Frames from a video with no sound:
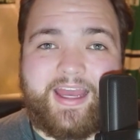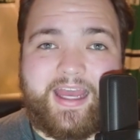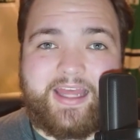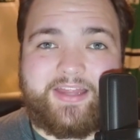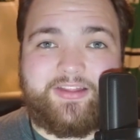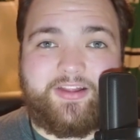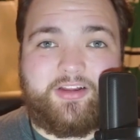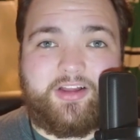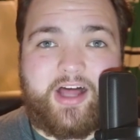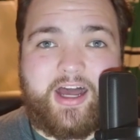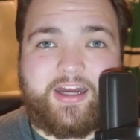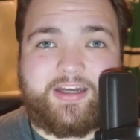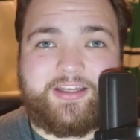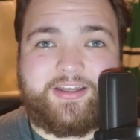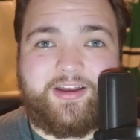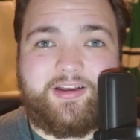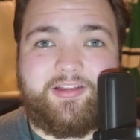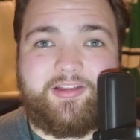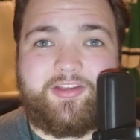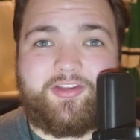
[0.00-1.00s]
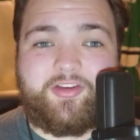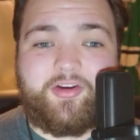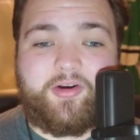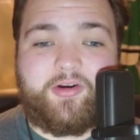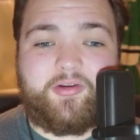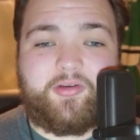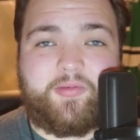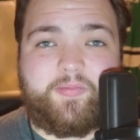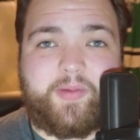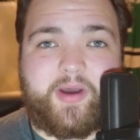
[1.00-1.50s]
and the Locked On
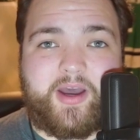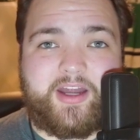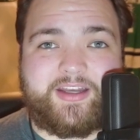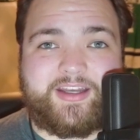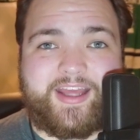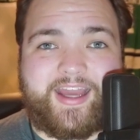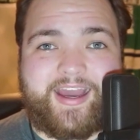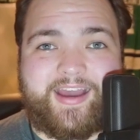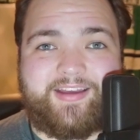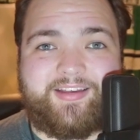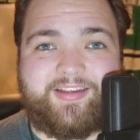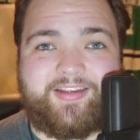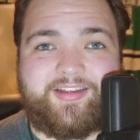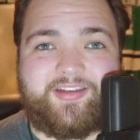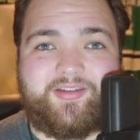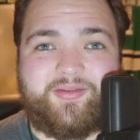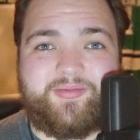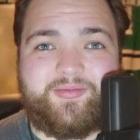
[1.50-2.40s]
Stars podcast.